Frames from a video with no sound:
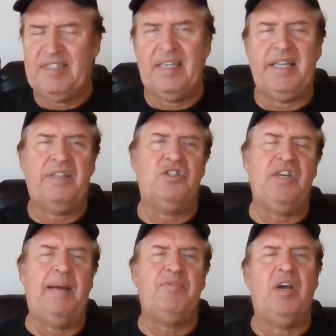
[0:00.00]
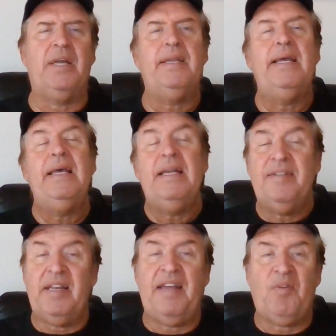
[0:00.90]
didn't get the job done.
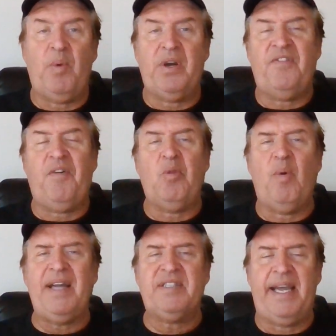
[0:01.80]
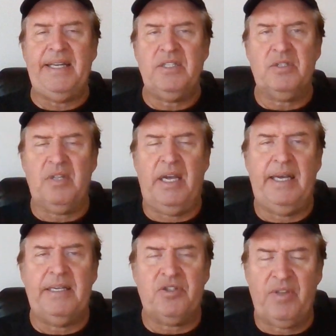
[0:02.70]
Did have a winner from the Wise Guys,
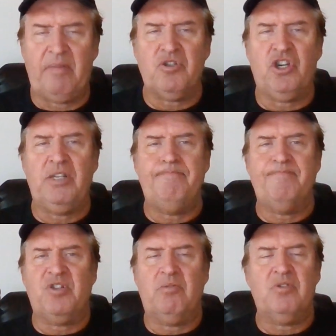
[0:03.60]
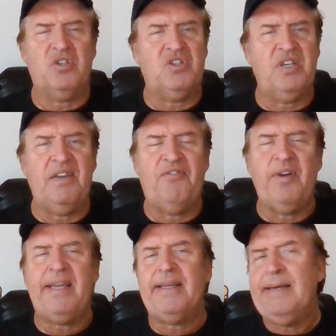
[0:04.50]
uh, so that was good. So let's just see if
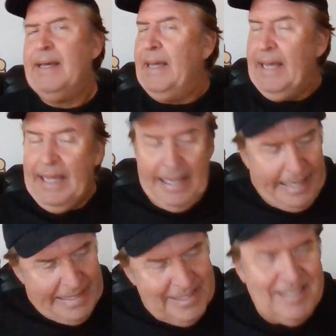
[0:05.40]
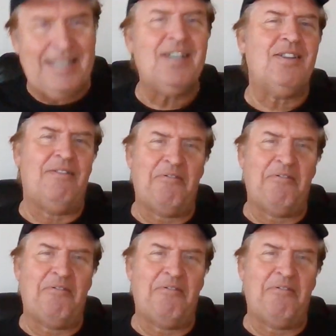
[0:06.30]
we can still,